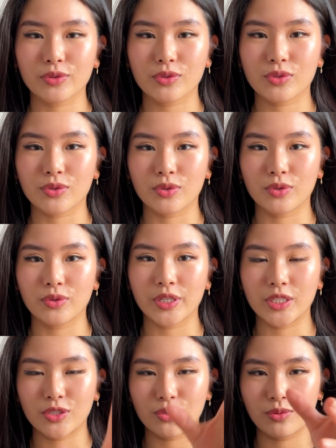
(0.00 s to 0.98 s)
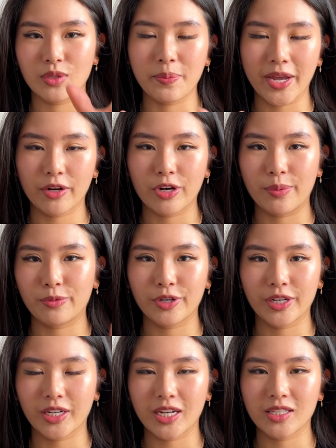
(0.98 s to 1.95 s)
so it's the back camera
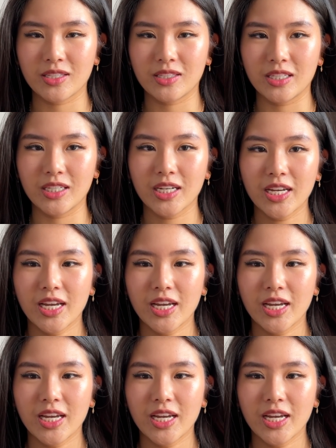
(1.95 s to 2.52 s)
I can't see.